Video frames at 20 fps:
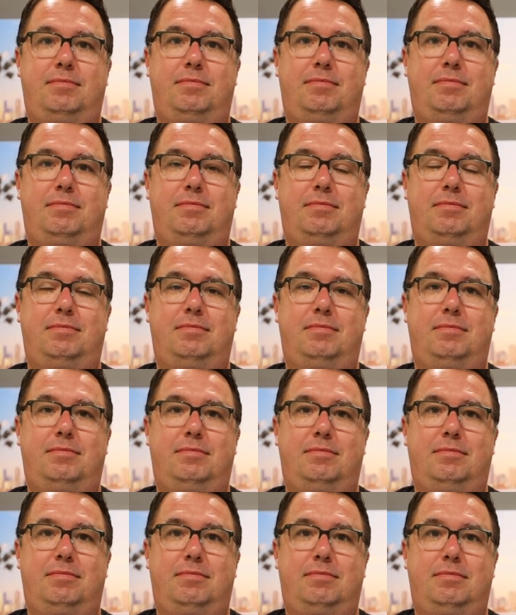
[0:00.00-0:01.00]

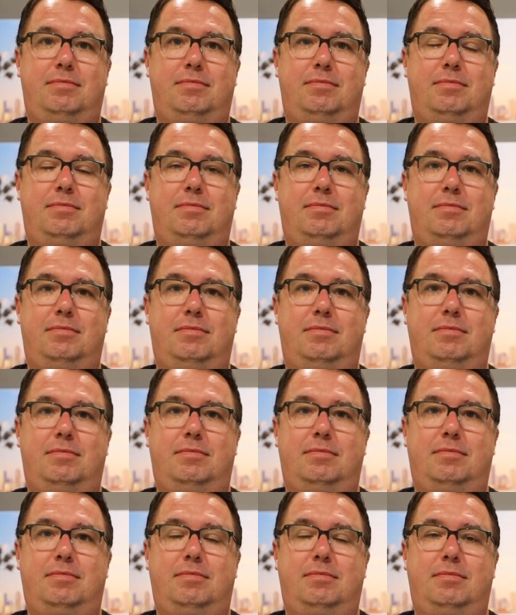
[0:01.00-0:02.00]

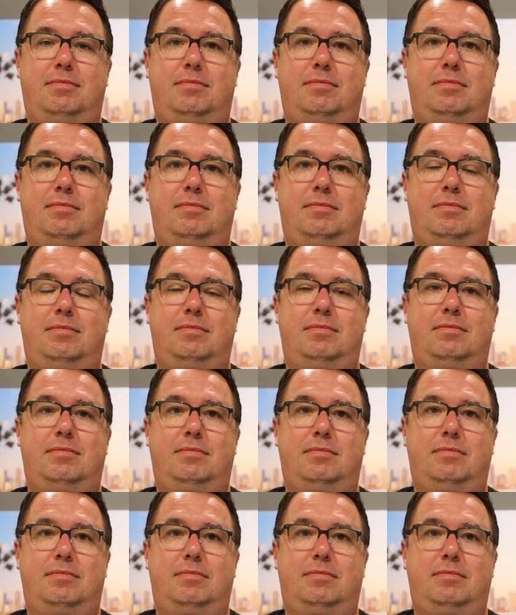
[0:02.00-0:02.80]
(not speaking)